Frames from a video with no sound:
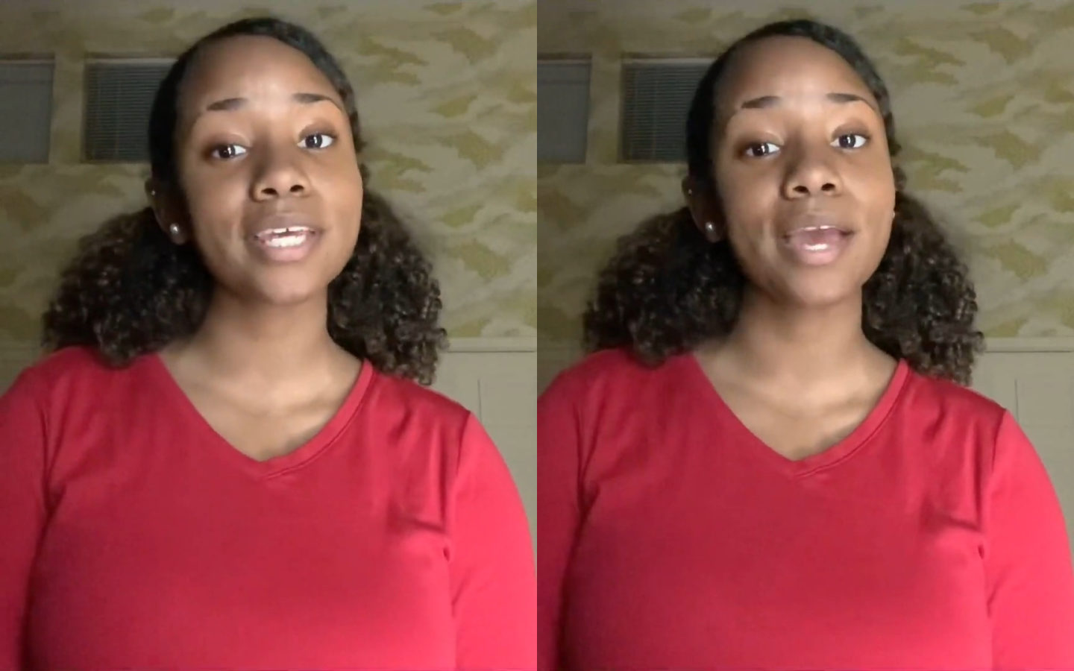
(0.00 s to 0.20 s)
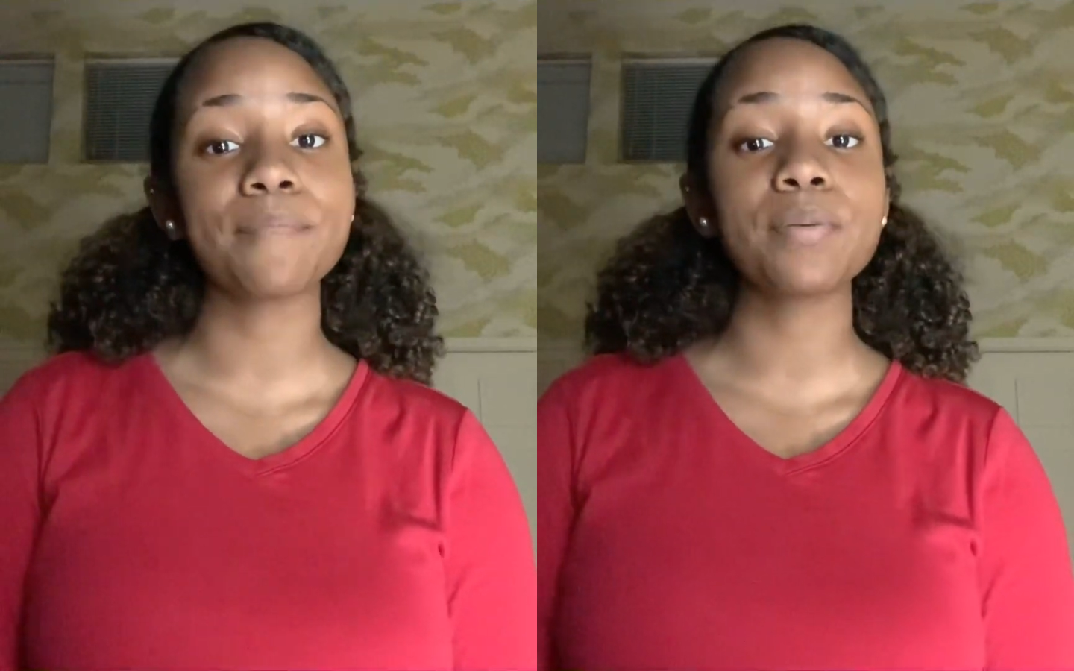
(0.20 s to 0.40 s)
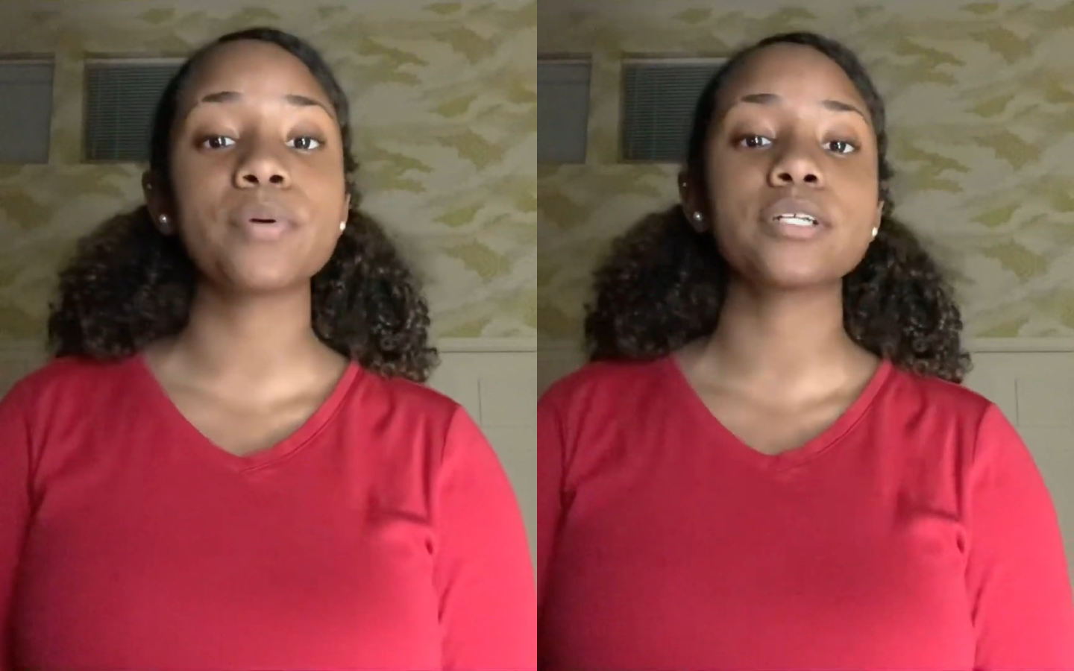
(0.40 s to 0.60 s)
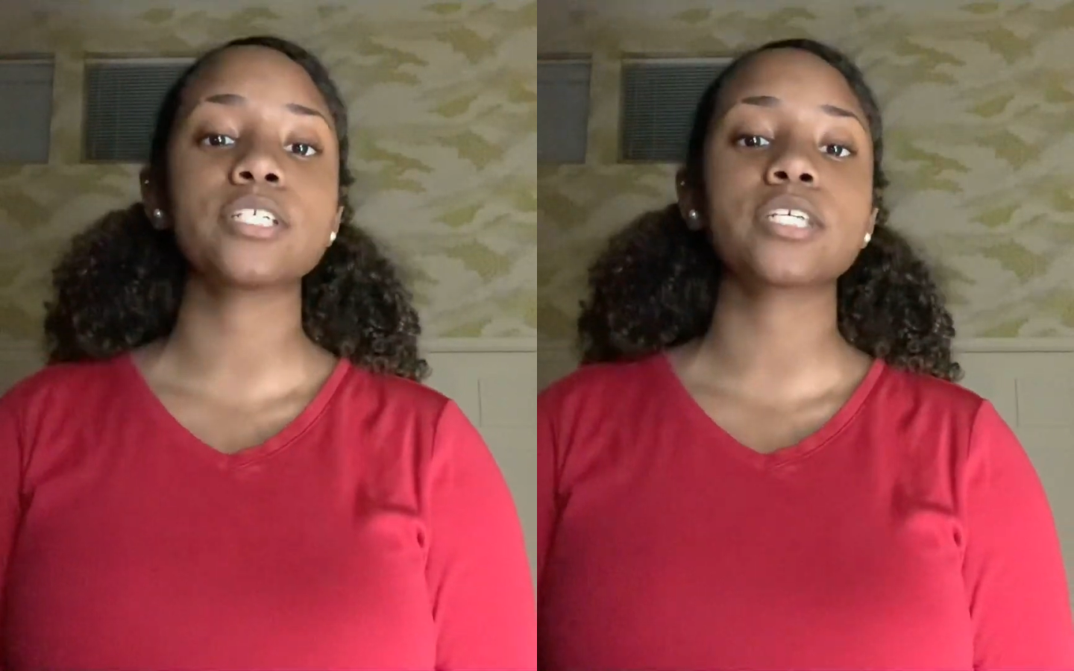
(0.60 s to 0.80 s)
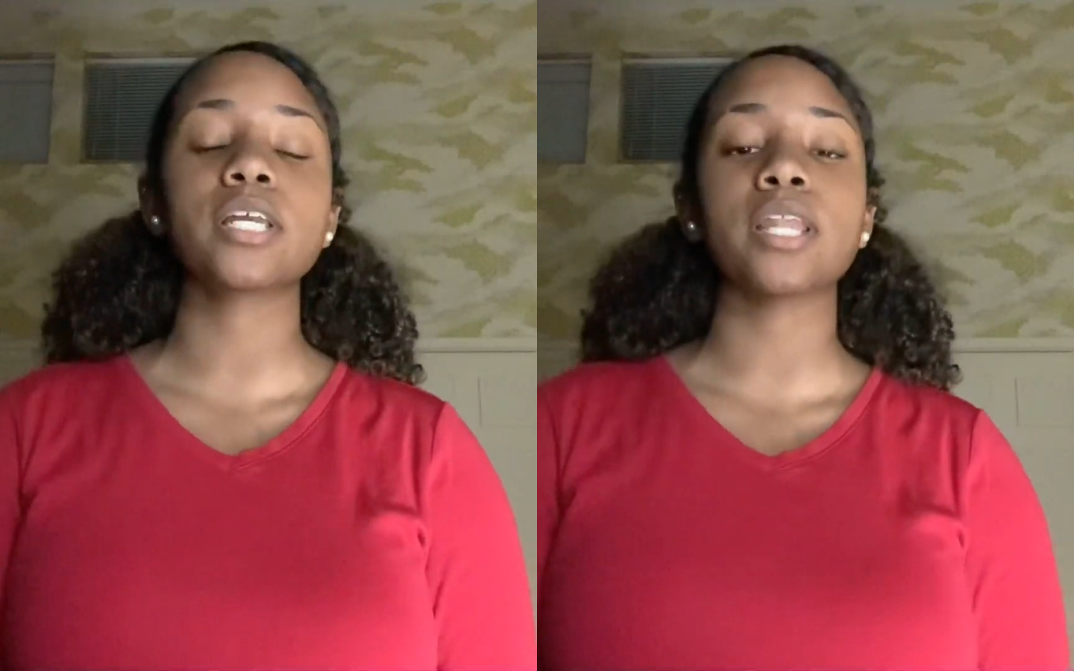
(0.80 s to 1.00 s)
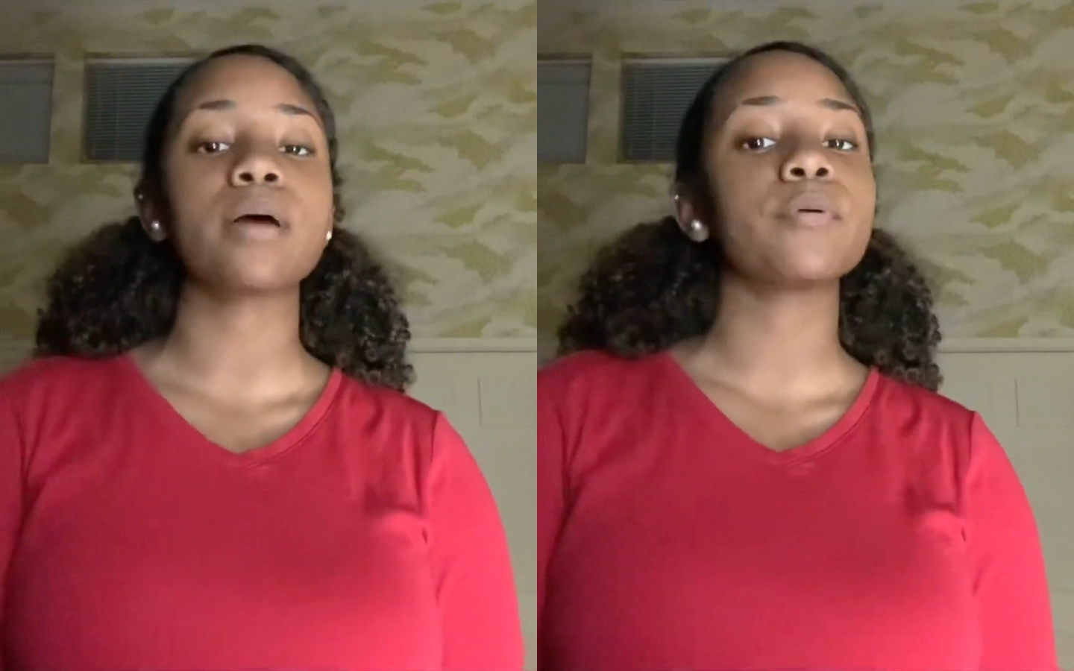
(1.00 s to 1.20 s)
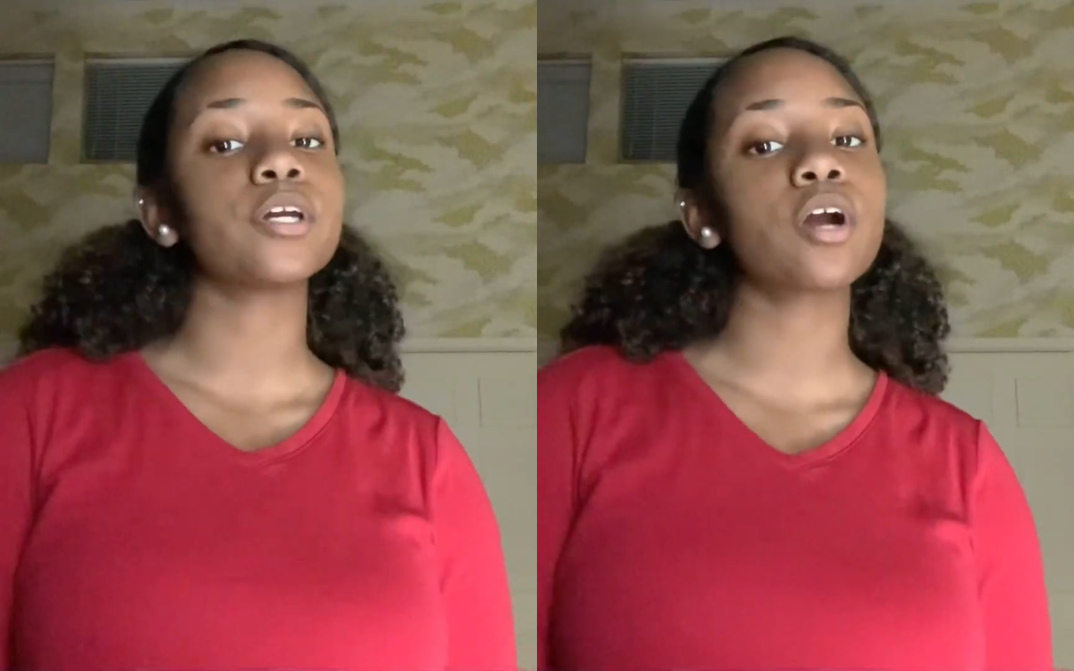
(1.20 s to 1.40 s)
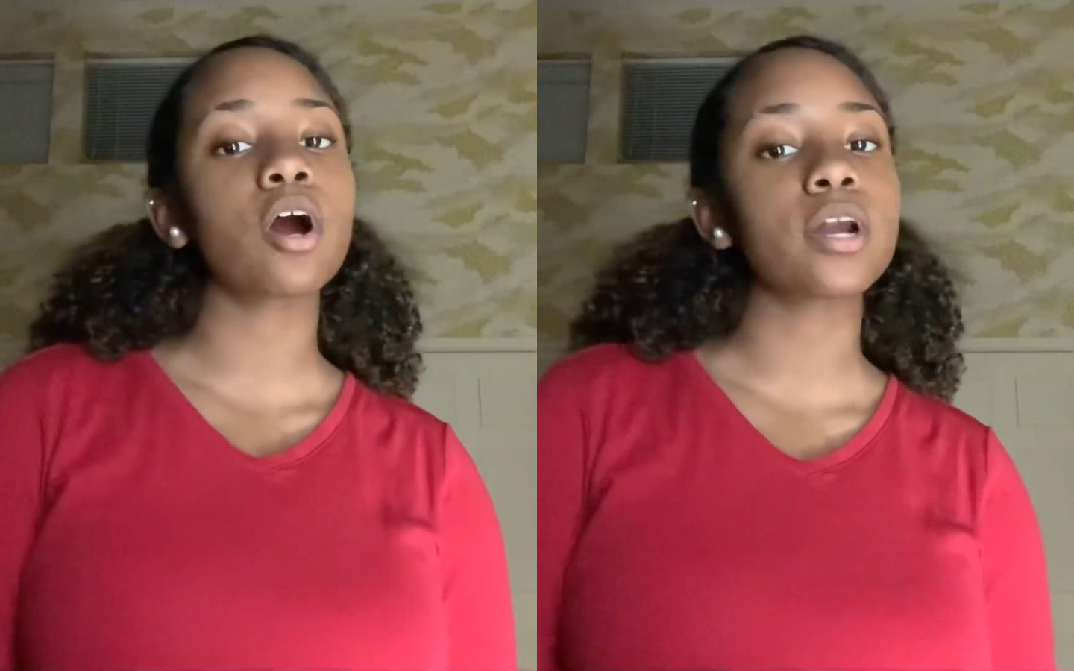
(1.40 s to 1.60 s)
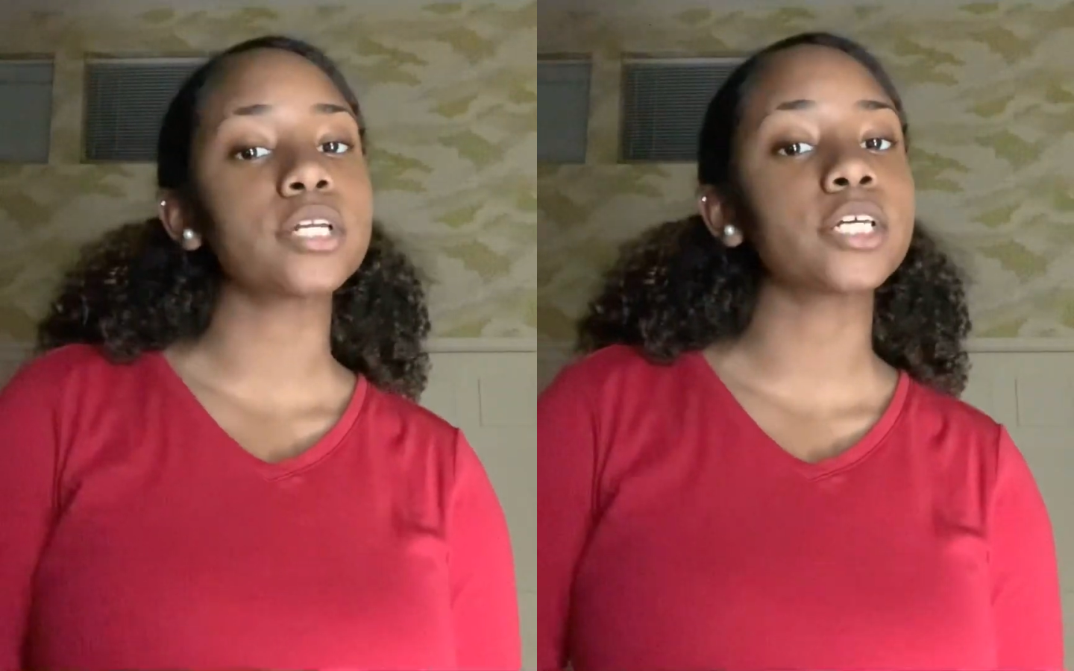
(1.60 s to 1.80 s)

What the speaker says: and people can just get a library card and